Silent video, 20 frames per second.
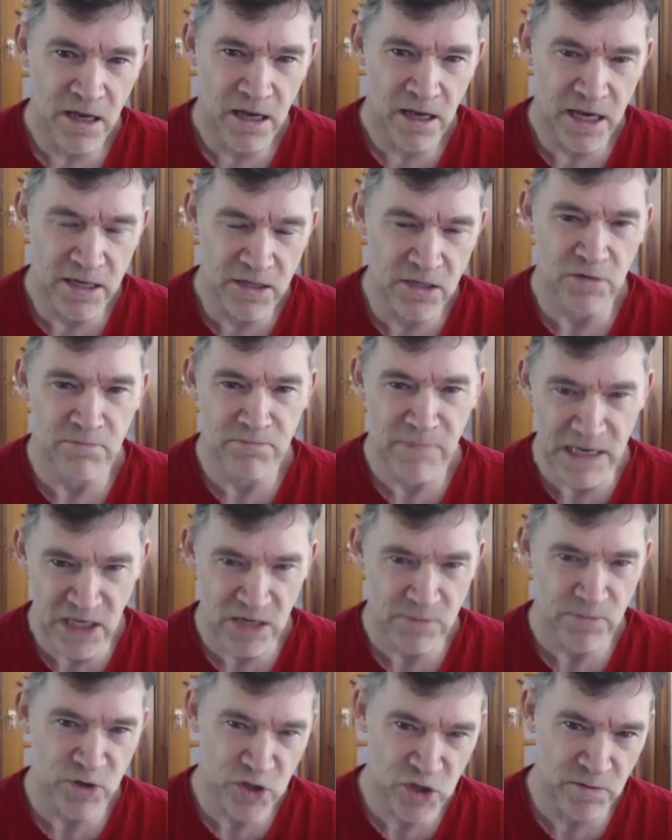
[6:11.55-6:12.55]
I took magic
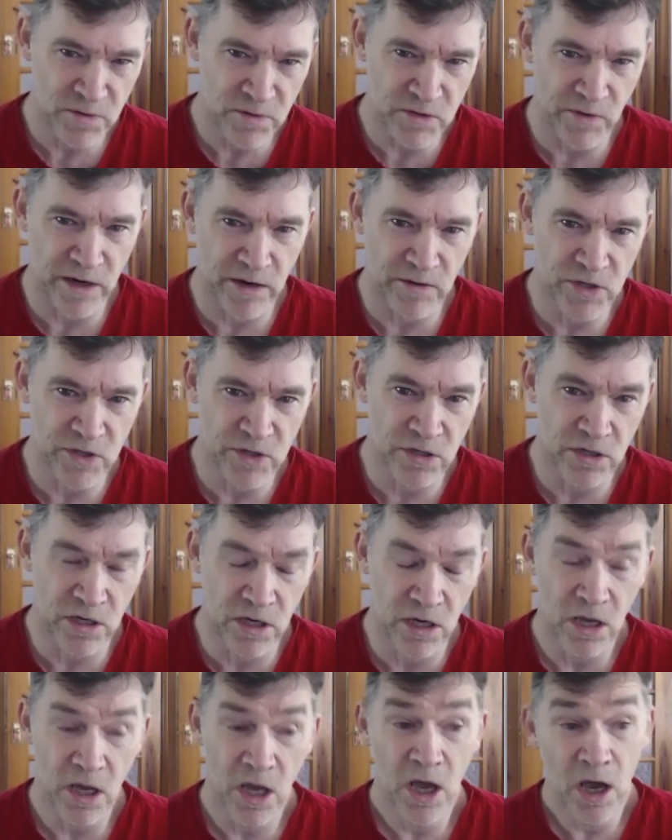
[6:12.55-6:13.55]
mushrooms when I was younger.
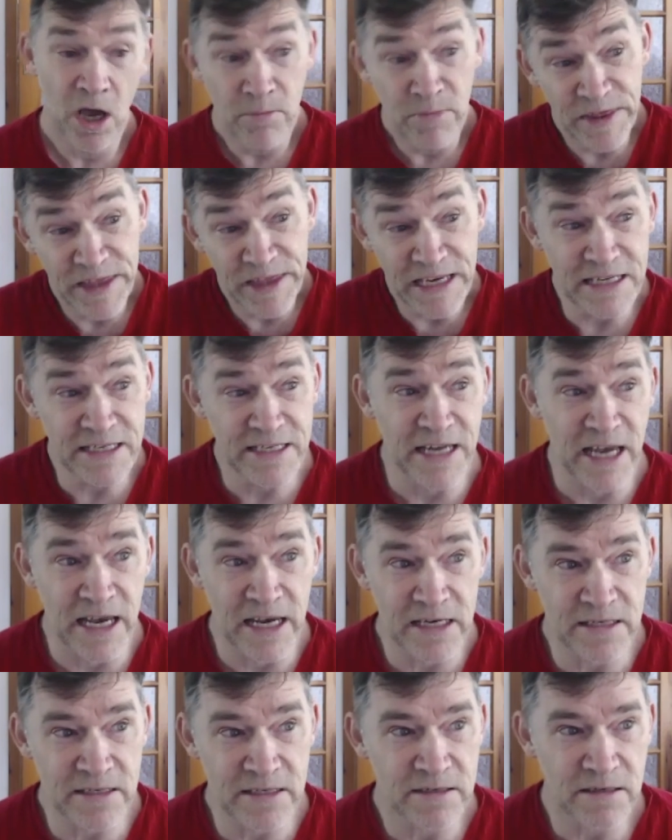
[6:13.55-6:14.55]
But these
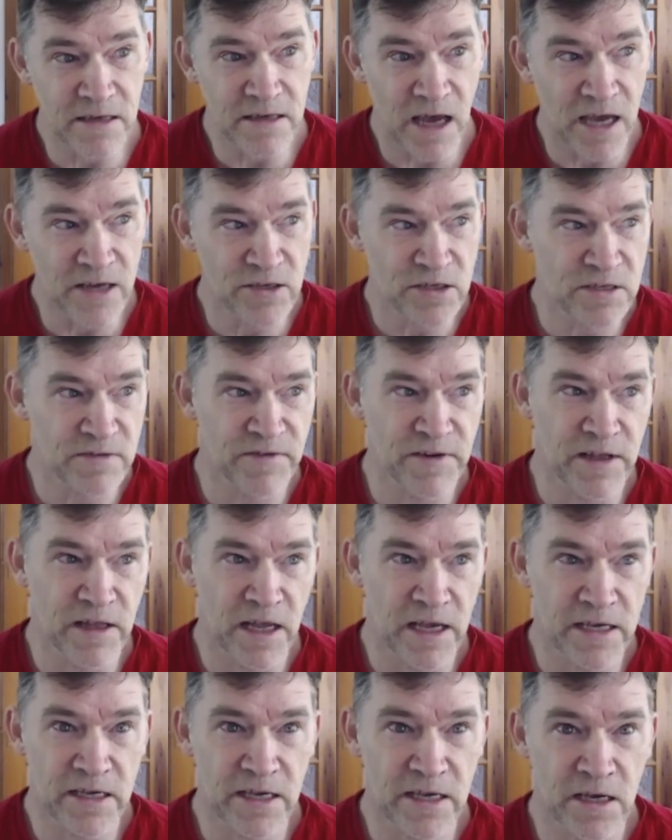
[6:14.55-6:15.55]
days, I just feel
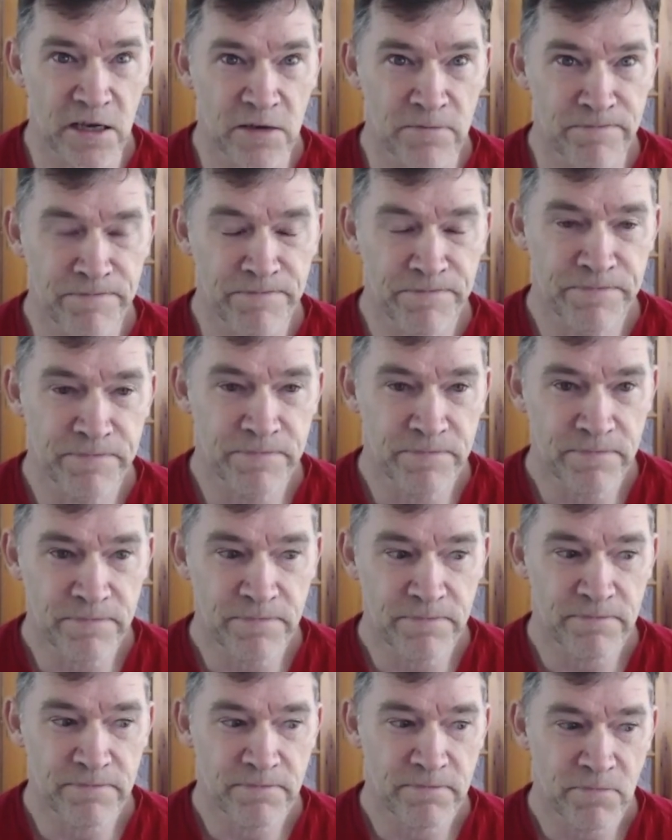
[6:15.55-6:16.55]
like, you
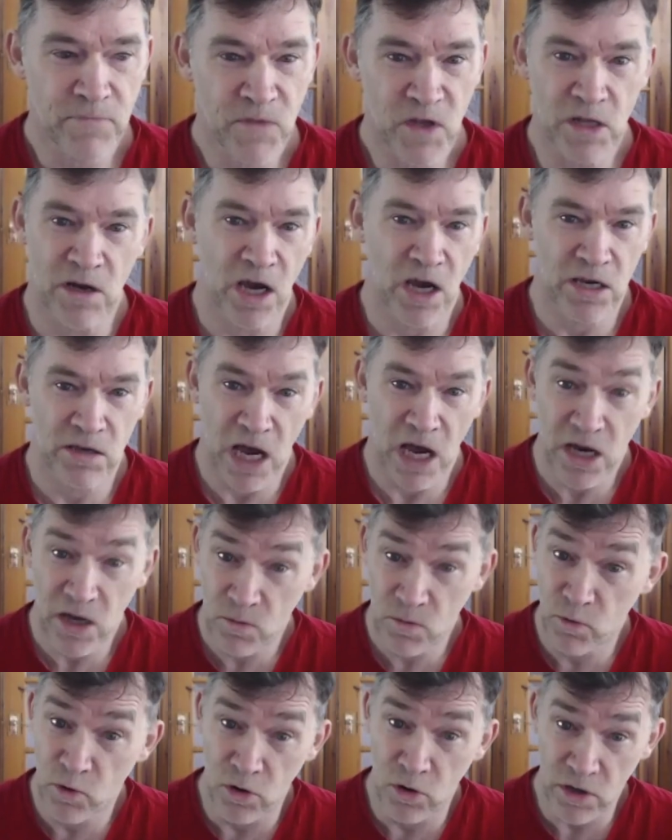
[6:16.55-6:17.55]
know, I
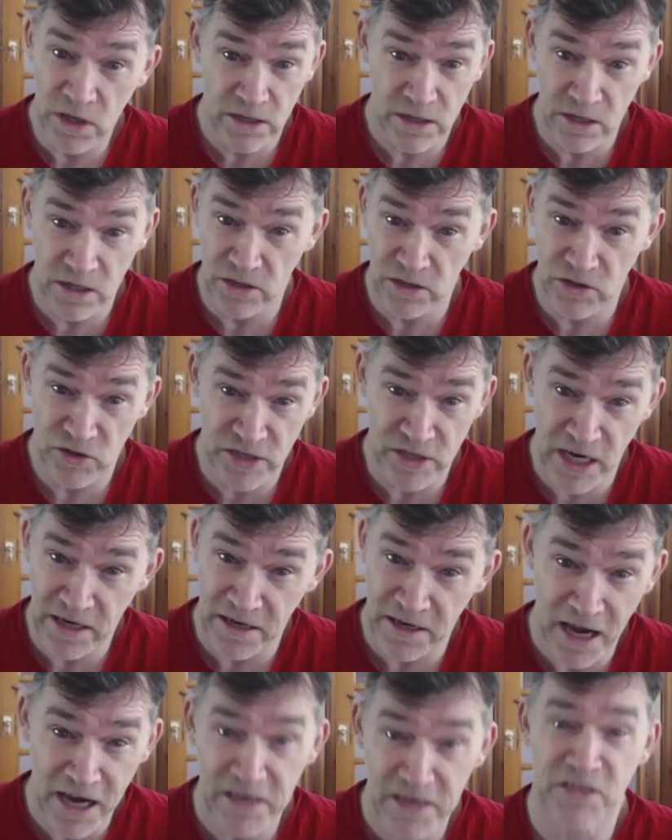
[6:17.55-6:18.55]
can walk in the countryside,
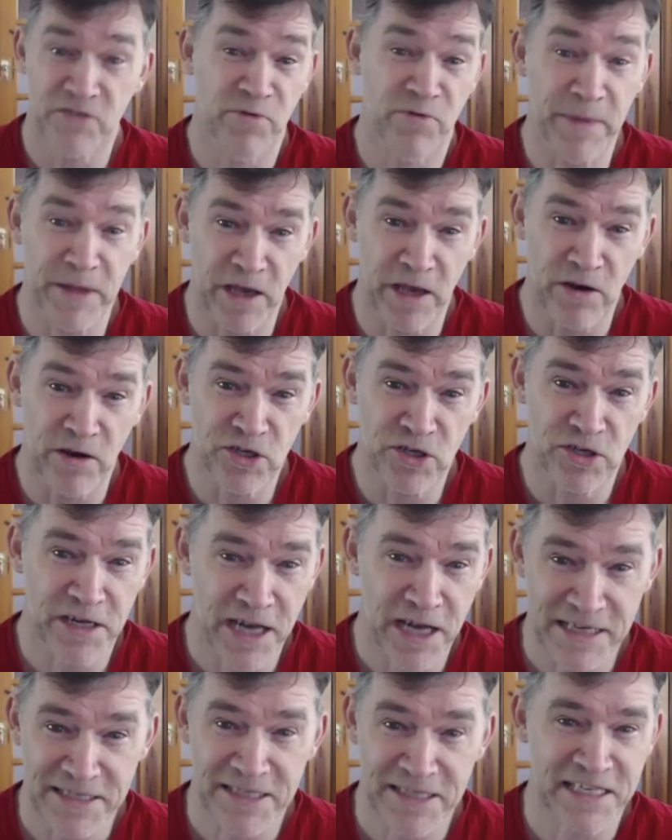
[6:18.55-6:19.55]
I can swim in the ocean. It
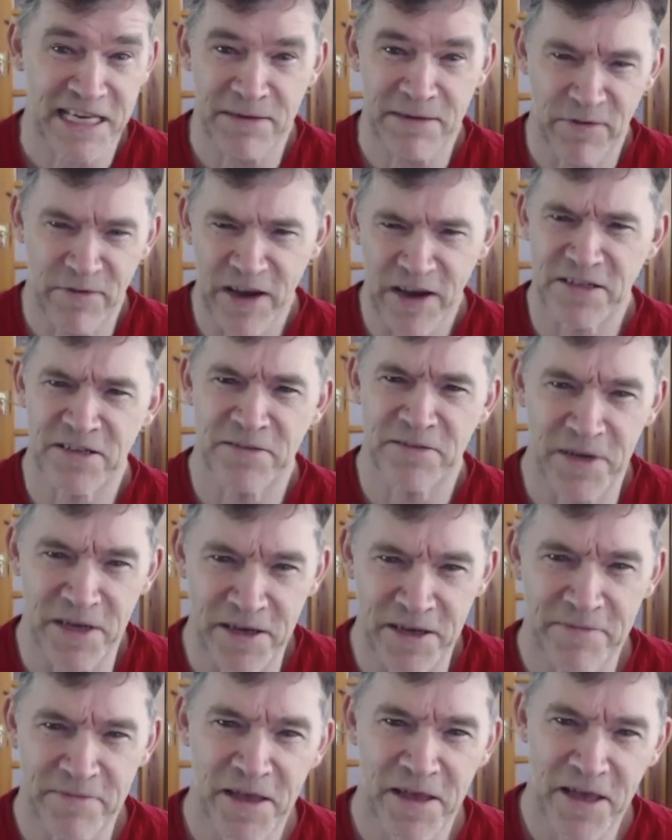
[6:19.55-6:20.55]
has the same effects on me.
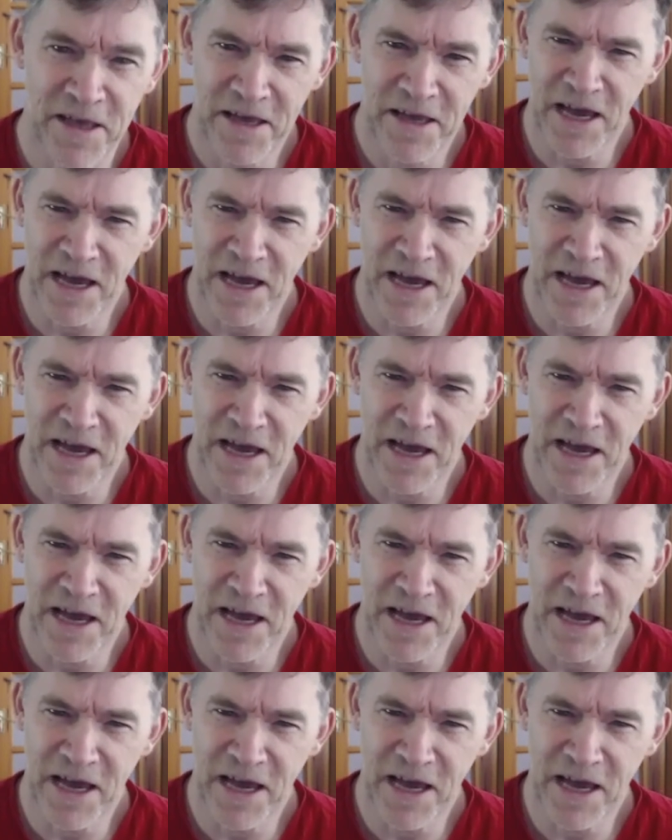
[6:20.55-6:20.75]
Yeah.